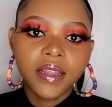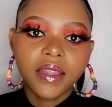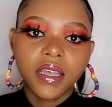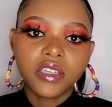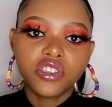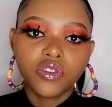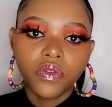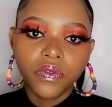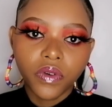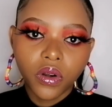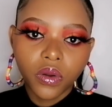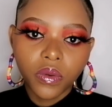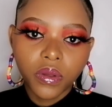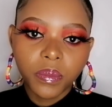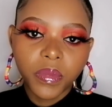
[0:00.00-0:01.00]
that you're
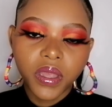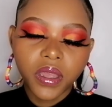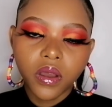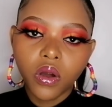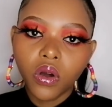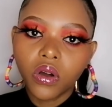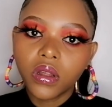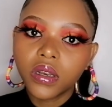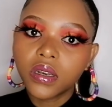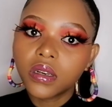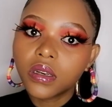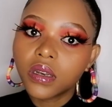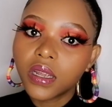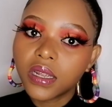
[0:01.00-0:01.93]
following me on